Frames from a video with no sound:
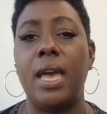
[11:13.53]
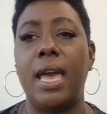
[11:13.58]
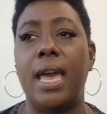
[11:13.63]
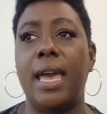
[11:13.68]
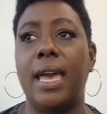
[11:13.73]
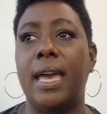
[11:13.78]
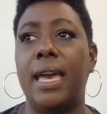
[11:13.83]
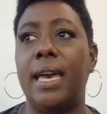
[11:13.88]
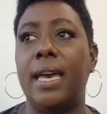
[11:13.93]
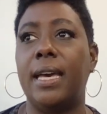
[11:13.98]

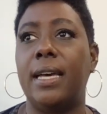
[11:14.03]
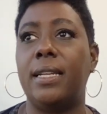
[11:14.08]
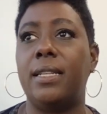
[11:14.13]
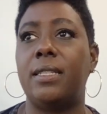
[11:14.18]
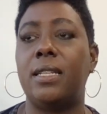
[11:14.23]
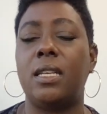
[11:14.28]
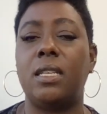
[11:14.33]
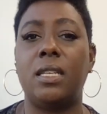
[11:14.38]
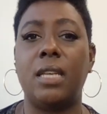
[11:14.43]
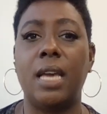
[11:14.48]

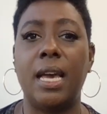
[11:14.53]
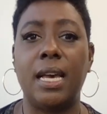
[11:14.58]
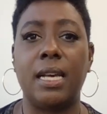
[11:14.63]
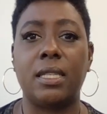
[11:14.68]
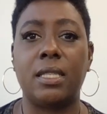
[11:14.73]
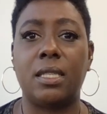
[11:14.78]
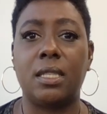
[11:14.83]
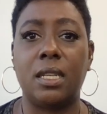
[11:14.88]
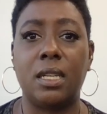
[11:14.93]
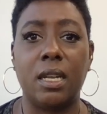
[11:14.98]
And
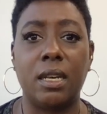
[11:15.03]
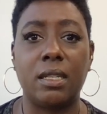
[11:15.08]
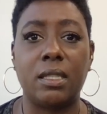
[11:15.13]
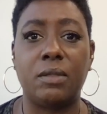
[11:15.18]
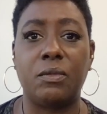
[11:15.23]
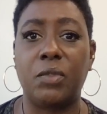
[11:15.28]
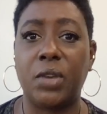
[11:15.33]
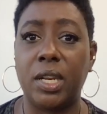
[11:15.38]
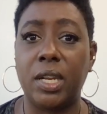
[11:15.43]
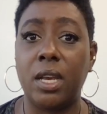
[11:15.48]
yes, the next
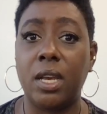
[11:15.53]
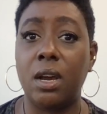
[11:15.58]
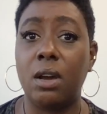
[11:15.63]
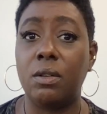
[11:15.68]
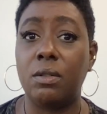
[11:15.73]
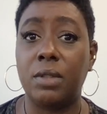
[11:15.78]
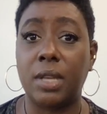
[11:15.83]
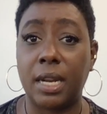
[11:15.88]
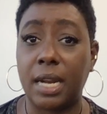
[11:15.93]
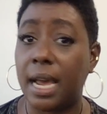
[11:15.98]

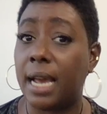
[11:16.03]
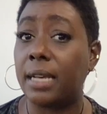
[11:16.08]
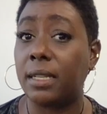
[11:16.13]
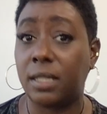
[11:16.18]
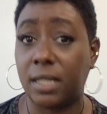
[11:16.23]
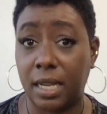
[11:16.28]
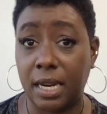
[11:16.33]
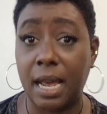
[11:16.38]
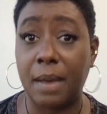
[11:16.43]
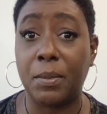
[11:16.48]
video that I
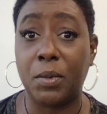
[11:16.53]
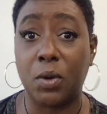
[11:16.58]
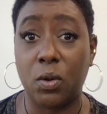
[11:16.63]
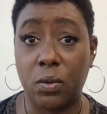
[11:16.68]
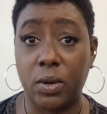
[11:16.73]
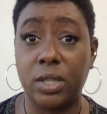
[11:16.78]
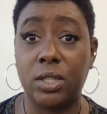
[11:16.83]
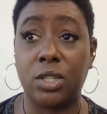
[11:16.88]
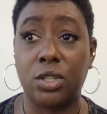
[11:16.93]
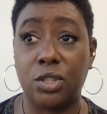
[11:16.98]
said I'm
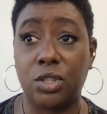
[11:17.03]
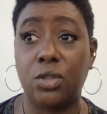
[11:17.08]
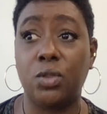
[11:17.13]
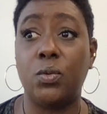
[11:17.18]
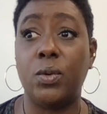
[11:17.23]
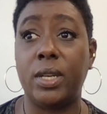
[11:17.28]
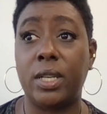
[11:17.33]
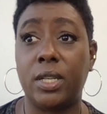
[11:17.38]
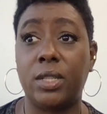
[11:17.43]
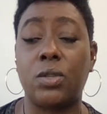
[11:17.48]
going to
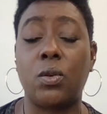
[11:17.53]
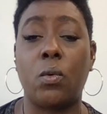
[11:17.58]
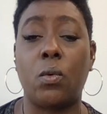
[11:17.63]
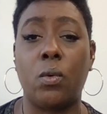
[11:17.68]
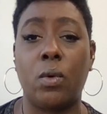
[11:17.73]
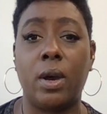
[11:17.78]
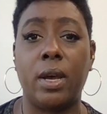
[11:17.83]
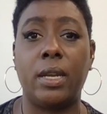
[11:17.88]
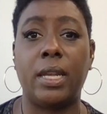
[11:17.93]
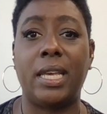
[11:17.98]
do is
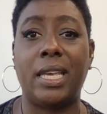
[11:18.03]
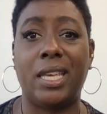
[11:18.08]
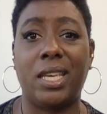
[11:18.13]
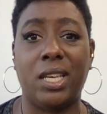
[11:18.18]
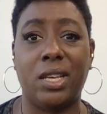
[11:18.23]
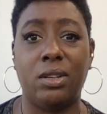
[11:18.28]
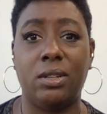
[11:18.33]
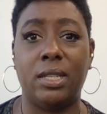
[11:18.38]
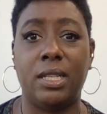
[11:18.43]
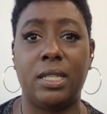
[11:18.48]
on
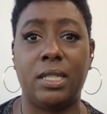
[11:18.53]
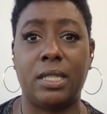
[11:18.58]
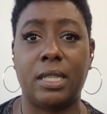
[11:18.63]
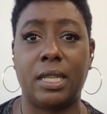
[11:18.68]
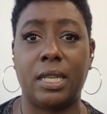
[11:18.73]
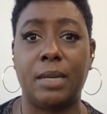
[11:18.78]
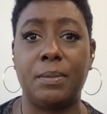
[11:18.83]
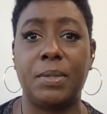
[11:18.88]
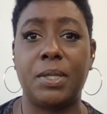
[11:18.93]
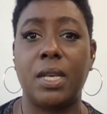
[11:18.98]
healing
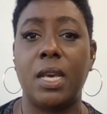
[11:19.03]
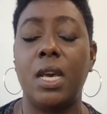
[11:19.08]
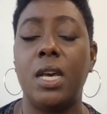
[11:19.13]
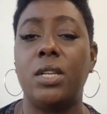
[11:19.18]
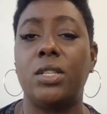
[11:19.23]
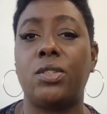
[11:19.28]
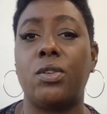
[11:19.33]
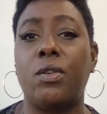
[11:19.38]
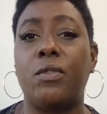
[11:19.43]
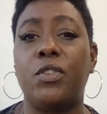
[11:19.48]
tips.
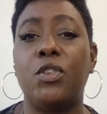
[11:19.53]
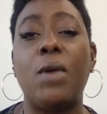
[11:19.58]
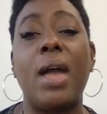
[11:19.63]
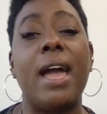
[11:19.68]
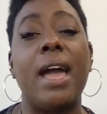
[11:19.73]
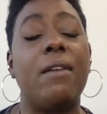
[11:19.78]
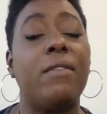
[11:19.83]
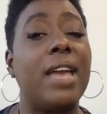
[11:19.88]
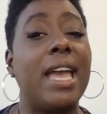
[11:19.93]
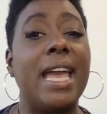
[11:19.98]
So if you
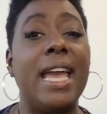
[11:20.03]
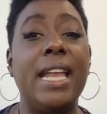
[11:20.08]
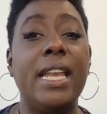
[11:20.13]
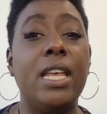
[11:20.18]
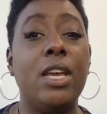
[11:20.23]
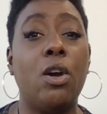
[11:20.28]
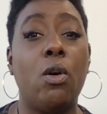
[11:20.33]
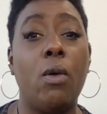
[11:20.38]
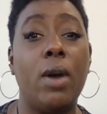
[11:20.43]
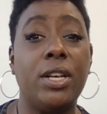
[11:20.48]
have any
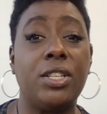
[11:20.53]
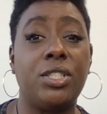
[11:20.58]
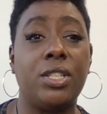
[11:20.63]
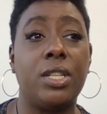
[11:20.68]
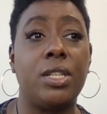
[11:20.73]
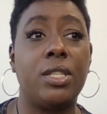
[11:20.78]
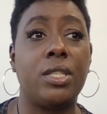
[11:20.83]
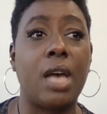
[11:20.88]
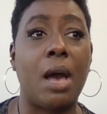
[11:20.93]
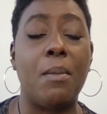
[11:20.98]

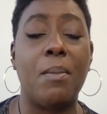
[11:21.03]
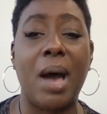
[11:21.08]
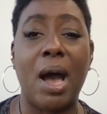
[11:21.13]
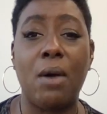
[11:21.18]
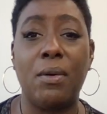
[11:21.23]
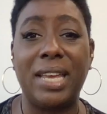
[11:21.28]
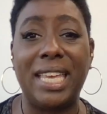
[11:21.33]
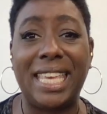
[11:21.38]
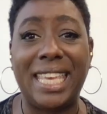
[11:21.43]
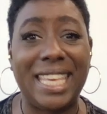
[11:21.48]
questions
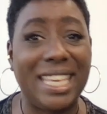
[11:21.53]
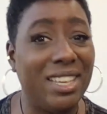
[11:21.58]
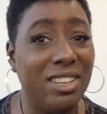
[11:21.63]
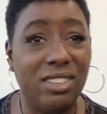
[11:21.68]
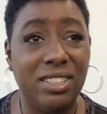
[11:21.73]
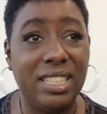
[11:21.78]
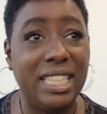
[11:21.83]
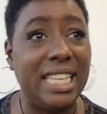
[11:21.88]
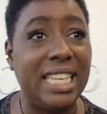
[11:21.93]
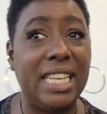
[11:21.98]
about
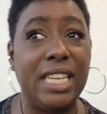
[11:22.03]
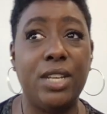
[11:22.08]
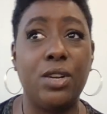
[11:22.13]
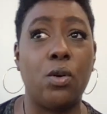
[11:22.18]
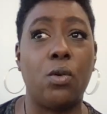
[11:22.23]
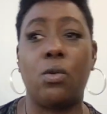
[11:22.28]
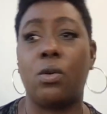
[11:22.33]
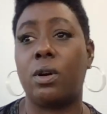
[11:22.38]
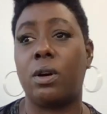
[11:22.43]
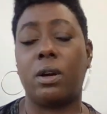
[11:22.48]
healing
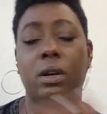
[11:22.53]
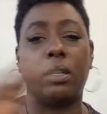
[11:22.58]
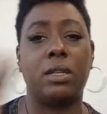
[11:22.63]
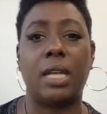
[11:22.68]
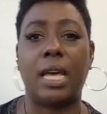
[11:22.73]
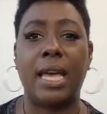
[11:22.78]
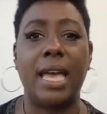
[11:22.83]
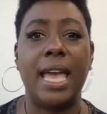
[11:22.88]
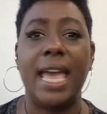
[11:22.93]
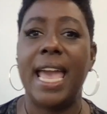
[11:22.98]
or
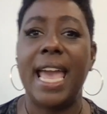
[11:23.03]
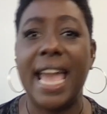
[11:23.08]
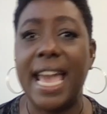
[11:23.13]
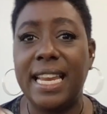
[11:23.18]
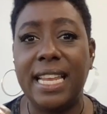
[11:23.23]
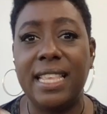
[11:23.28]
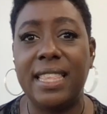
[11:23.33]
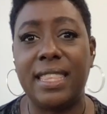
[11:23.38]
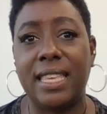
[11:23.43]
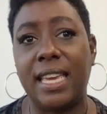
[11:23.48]

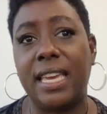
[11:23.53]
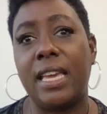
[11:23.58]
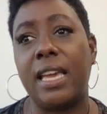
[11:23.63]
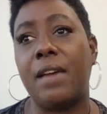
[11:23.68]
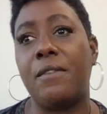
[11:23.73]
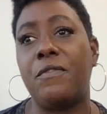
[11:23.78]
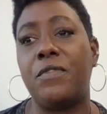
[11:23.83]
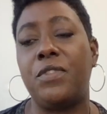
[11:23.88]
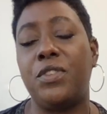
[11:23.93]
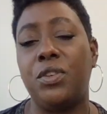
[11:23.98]
anything,
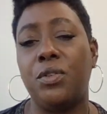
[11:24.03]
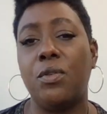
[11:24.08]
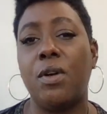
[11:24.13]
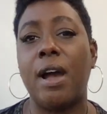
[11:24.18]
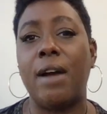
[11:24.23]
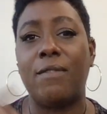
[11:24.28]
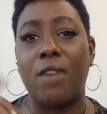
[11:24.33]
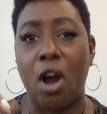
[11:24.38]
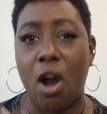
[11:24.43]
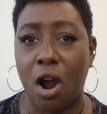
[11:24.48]
if you
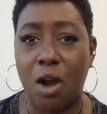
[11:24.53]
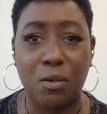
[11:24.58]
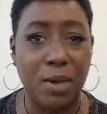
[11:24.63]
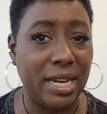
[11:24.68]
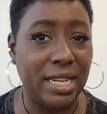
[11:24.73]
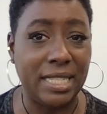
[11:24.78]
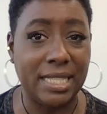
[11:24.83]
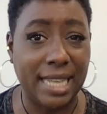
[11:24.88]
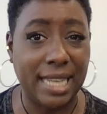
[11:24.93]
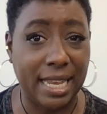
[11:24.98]
have
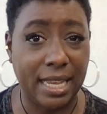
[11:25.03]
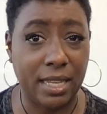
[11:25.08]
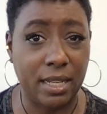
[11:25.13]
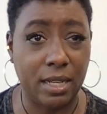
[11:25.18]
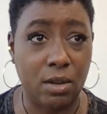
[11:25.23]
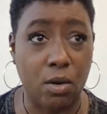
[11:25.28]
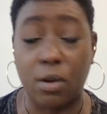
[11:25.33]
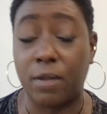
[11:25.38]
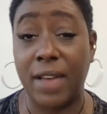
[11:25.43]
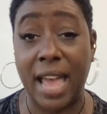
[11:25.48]
already taken
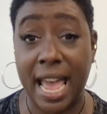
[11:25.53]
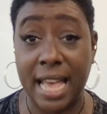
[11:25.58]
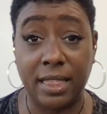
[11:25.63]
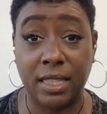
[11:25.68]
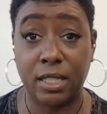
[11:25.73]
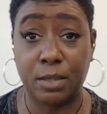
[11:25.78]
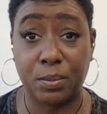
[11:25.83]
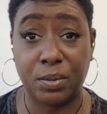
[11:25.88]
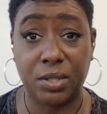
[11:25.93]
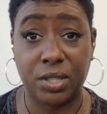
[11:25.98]
or had
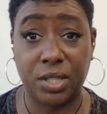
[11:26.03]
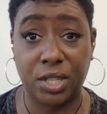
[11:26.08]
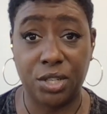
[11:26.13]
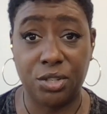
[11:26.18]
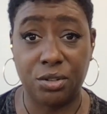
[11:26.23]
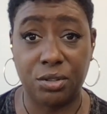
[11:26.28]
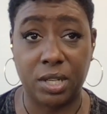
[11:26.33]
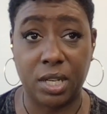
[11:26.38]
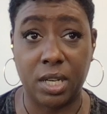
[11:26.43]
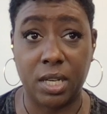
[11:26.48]
this
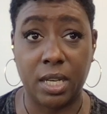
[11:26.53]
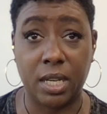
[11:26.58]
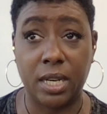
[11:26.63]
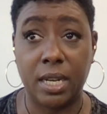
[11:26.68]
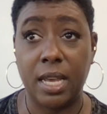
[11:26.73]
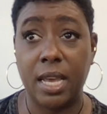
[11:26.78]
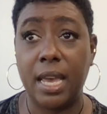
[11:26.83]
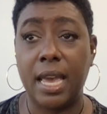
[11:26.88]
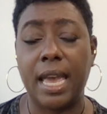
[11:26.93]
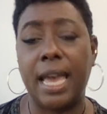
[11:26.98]
procedure done,
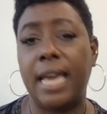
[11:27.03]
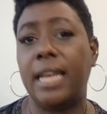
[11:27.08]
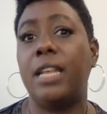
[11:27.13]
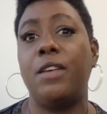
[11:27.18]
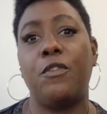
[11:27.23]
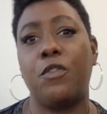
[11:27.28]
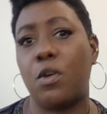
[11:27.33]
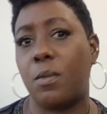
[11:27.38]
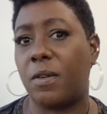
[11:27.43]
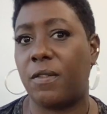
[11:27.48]
any
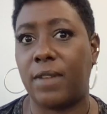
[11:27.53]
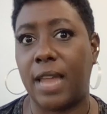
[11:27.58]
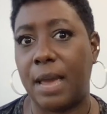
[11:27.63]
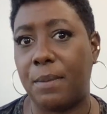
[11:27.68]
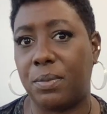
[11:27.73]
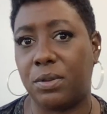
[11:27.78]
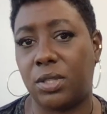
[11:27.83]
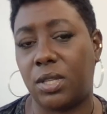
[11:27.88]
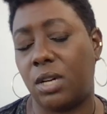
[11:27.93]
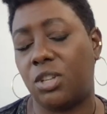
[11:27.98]
form of
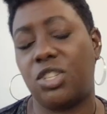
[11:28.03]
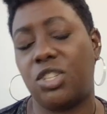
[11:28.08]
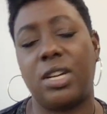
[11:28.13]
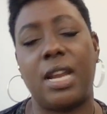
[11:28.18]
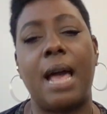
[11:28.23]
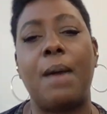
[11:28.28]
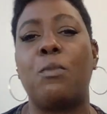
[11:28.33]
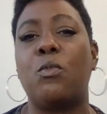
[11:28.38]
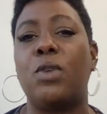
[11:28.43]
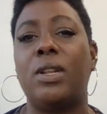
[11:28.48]
liposuction,
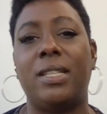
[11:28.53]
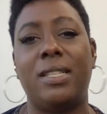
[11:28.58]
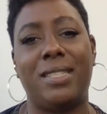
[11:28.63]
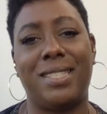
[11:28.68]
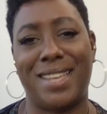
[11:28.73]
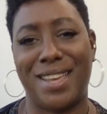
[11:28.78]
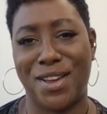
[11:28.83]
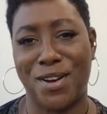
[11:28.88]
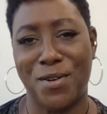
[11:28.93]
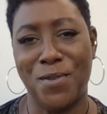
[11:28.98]
I'm willing
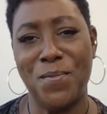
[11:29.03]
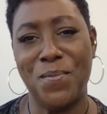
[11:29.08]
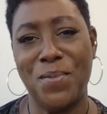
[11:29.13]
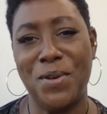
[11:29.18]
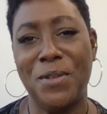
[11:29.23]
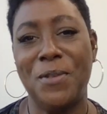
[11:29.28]
to help.